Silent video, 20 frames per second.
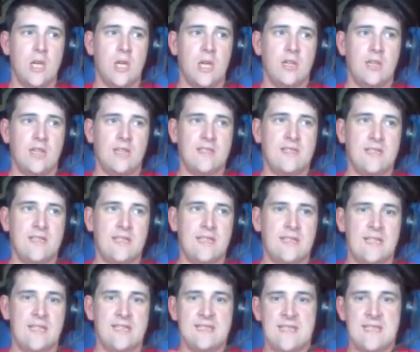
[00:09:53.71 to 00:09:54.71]
let's see,
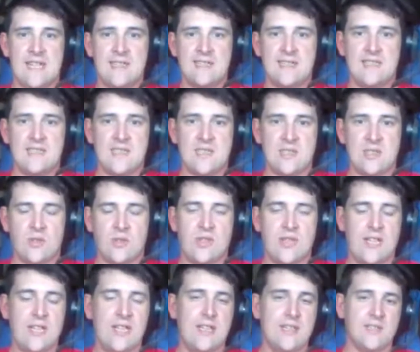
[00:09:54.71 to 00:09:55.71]
like Texas is going to
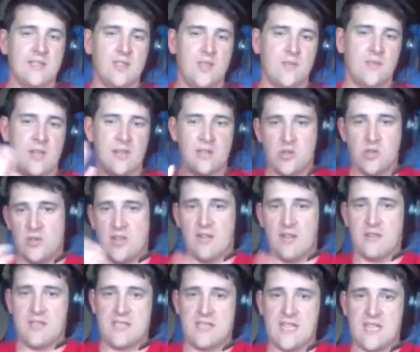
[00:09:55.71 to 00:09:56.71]
get it. So if I drone
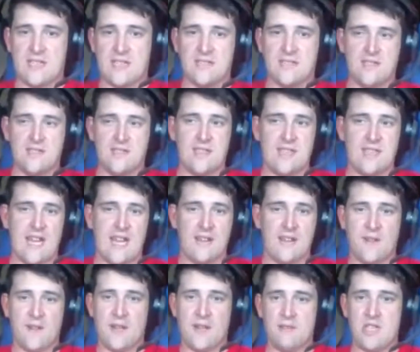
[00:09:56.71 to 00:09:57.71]
down to Texas and they have
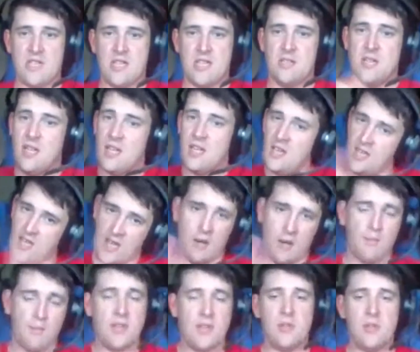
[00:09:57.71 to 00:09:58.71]
5G,
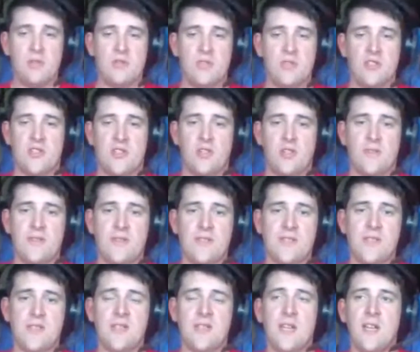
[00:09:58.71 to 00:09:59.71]
I'm going to use the
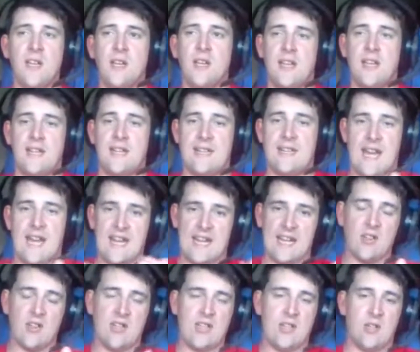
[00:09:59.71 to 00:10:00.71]
service in that
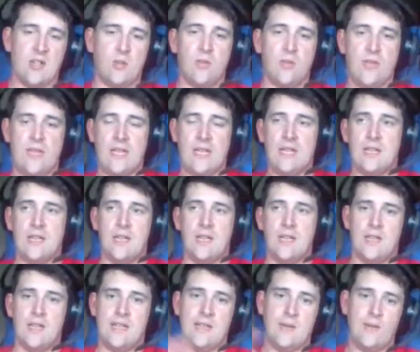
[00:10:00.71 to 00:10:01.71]
area only.
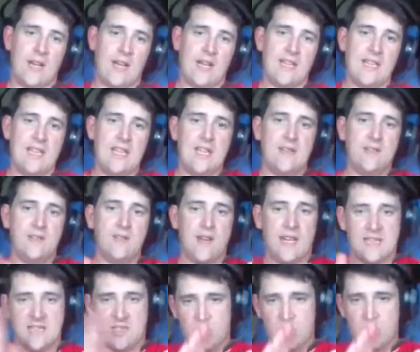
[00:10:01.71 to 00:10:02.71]
And then when I leave,
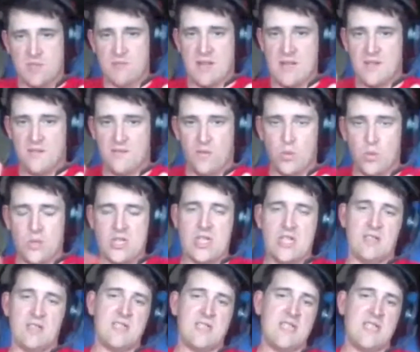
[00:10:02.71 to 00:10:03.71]
I switch back to 4G
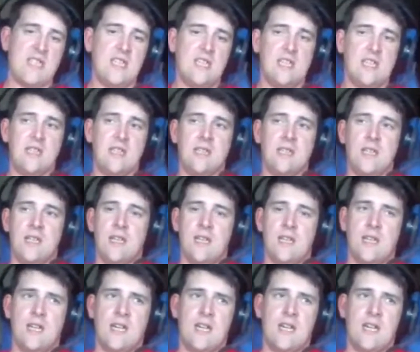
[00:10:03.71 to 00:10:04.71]
LTE.